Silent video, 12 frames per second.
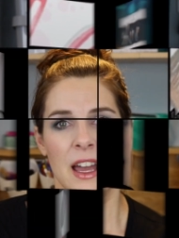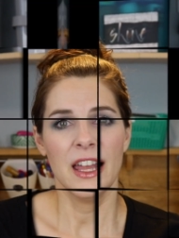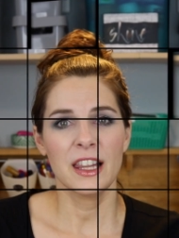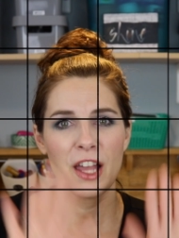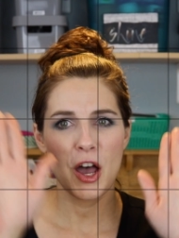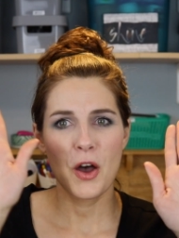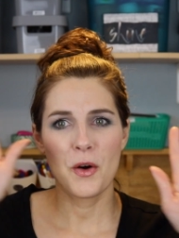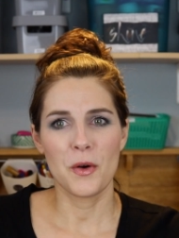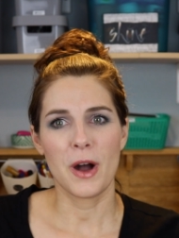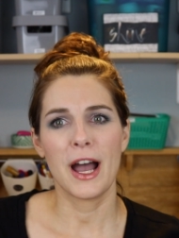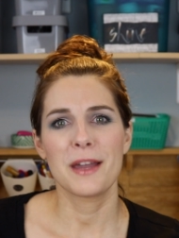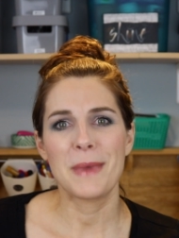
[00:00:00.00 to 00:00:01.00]

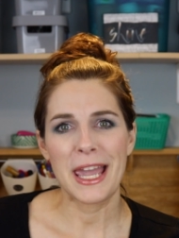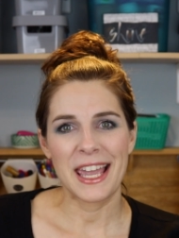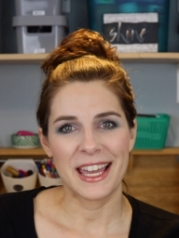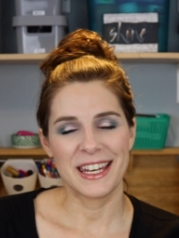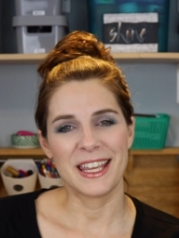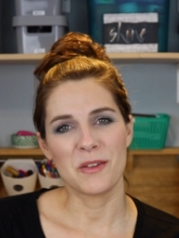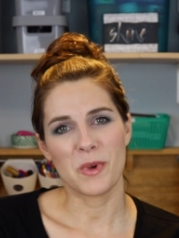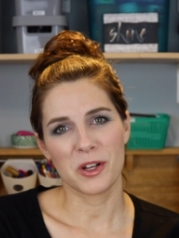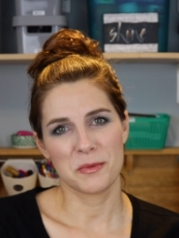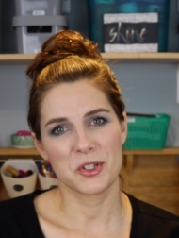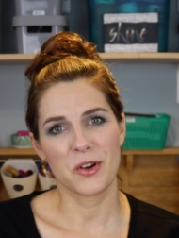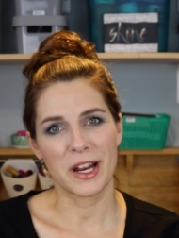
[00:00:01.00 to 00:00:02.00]
Hello, I'm Anne, and
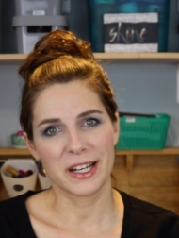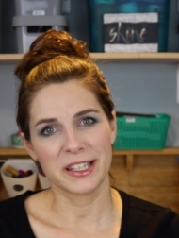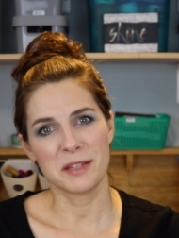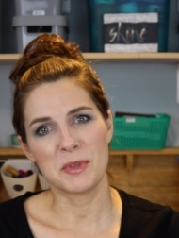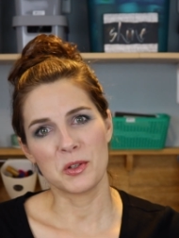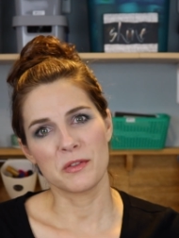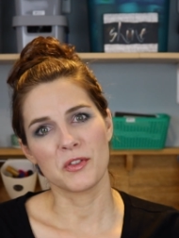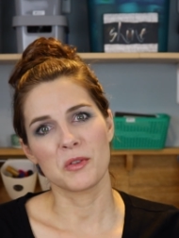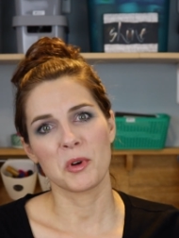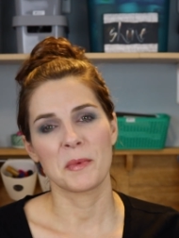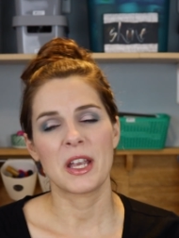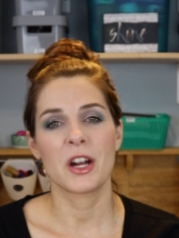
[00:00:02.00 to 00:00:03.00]
welcome to Chronically
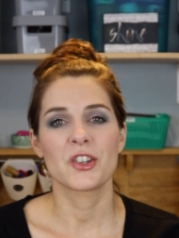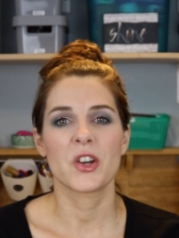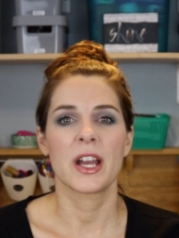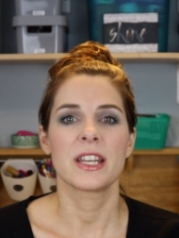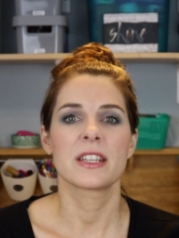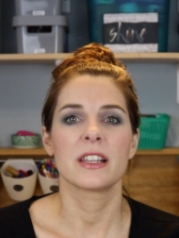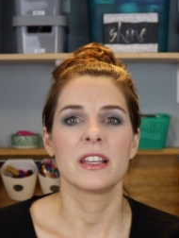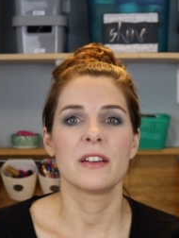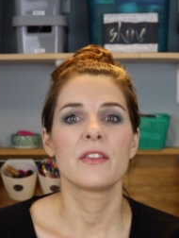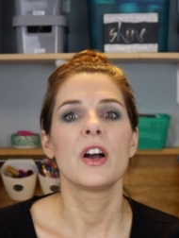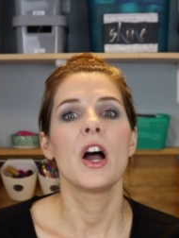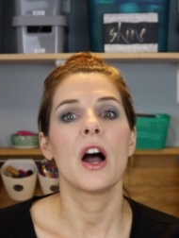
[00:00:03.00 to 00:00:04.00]
Beautiful, where we are trying to
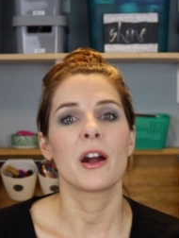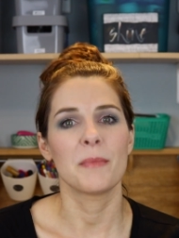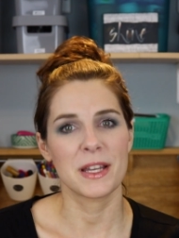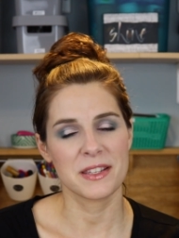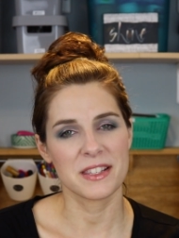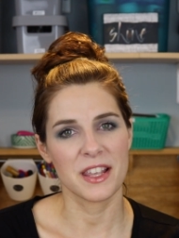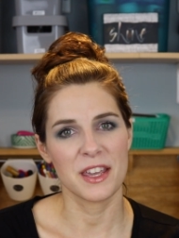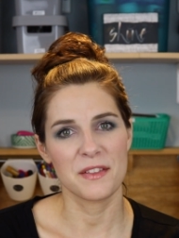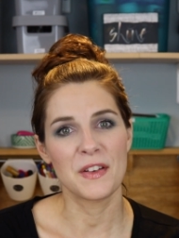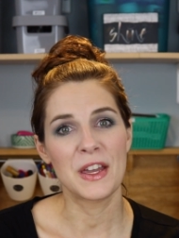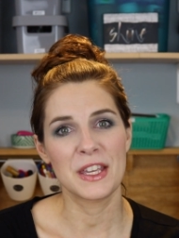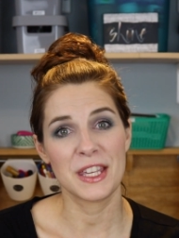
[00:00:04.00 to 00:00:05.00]
live our best
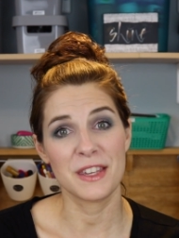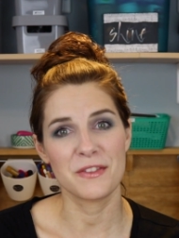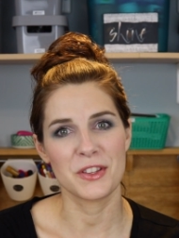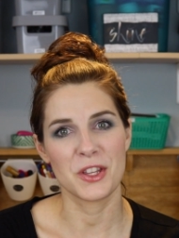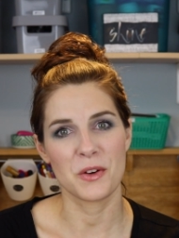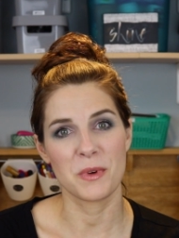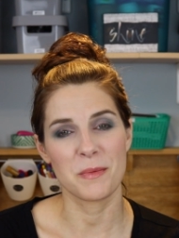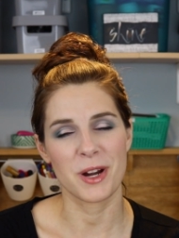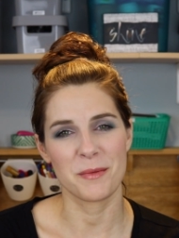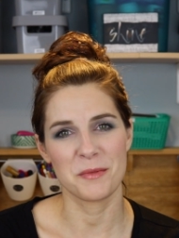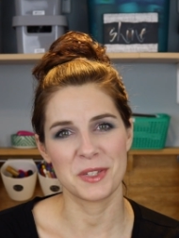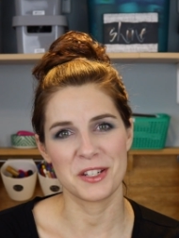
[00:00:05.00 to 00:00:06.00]
life, even though we
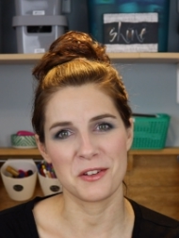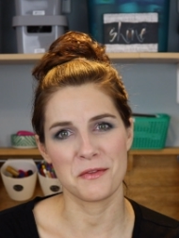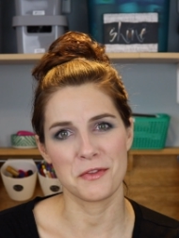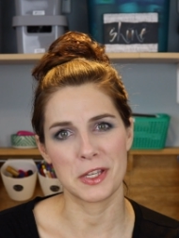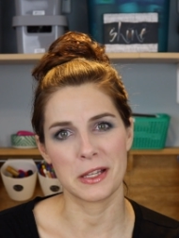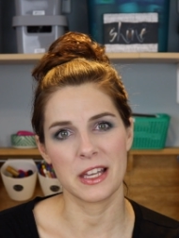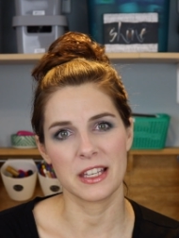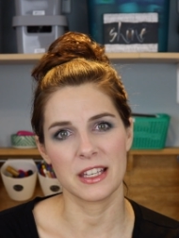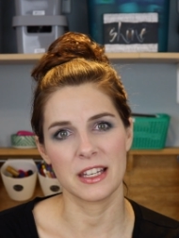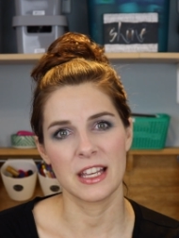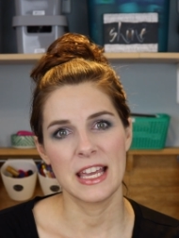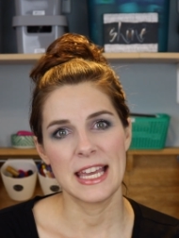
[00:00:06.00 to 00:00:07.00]
probably don't feel like
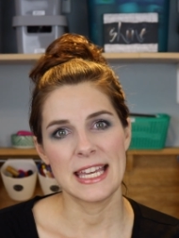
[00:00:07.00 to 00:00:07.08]
it.